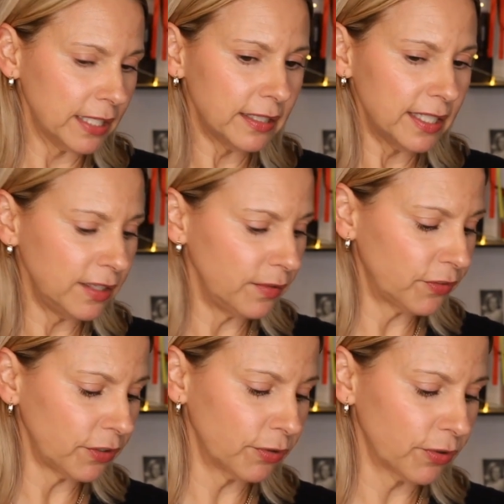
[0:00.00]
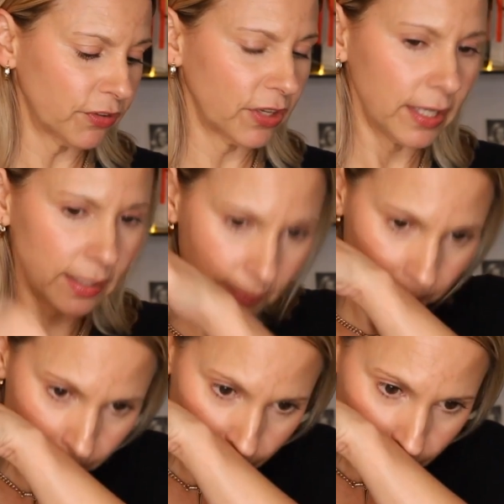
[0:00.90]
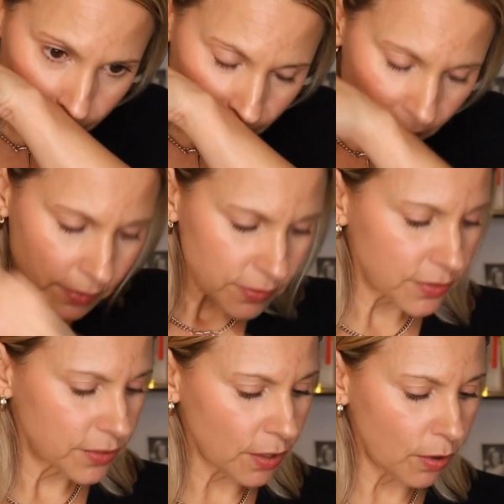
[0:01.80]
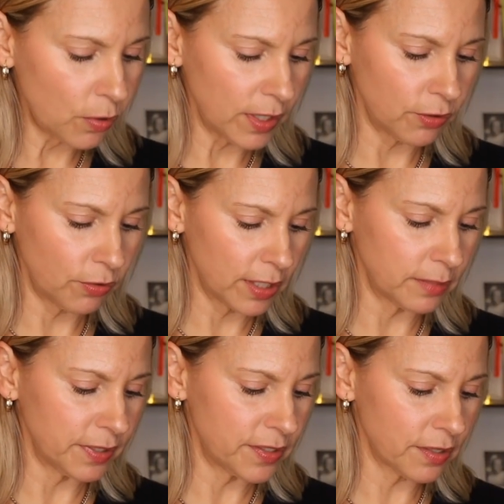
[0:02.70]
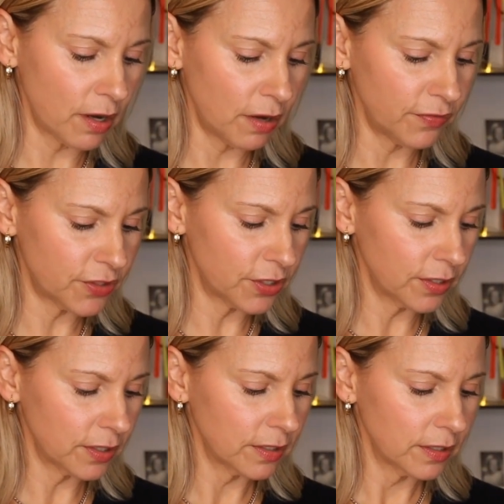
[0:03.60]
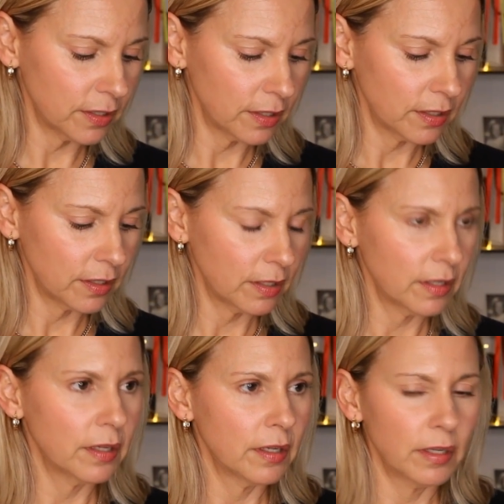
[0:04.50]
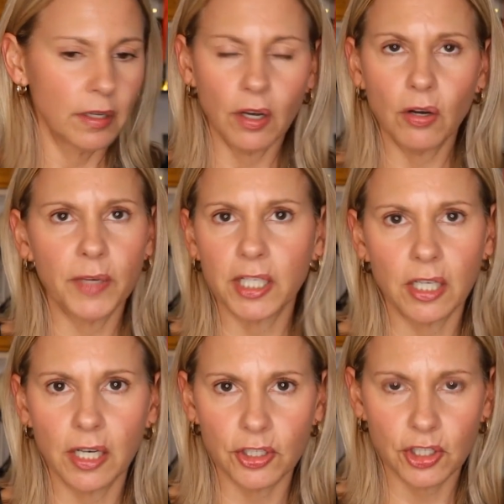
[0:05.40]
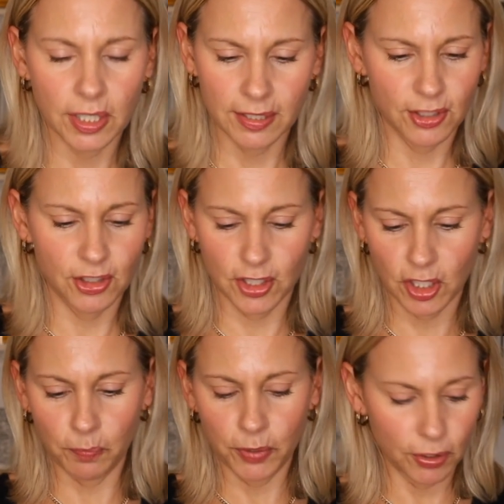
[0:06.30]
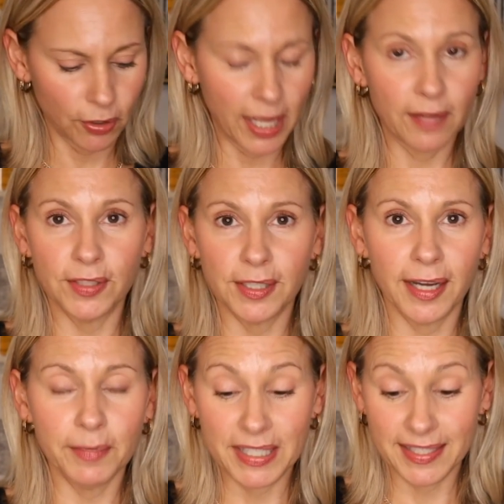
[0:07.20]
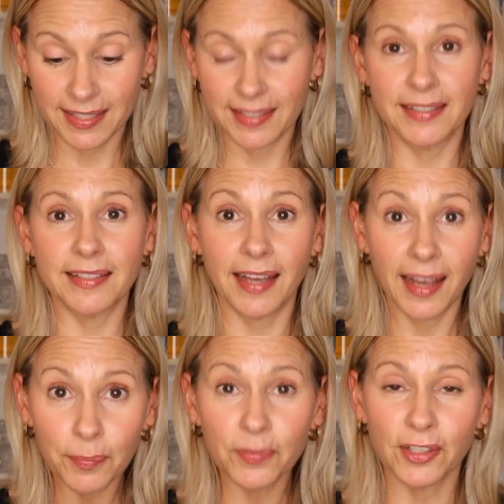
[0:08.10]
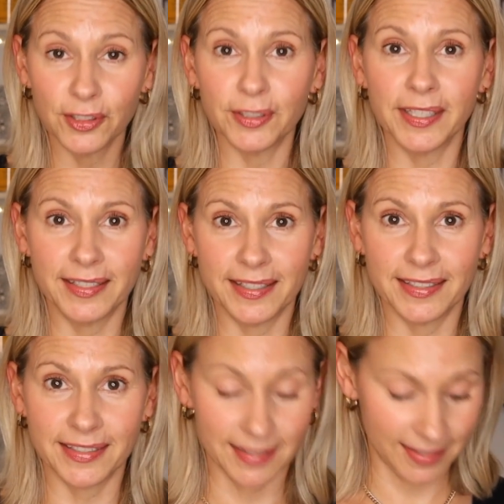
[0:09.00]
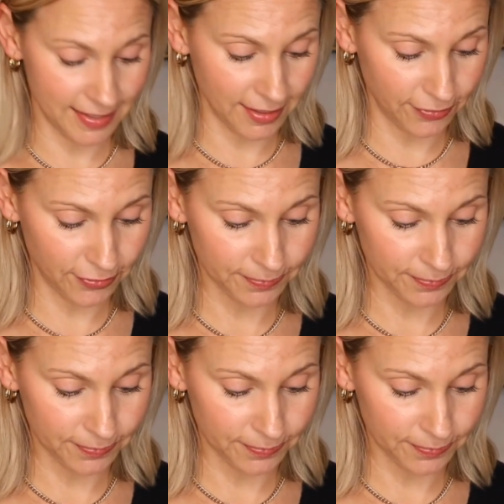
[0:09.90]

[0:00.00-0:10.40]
leaves your skin so incredibly soft. Oh my gosh, it is just pure heaven. I am addicted, absolutely addicted to this stuff.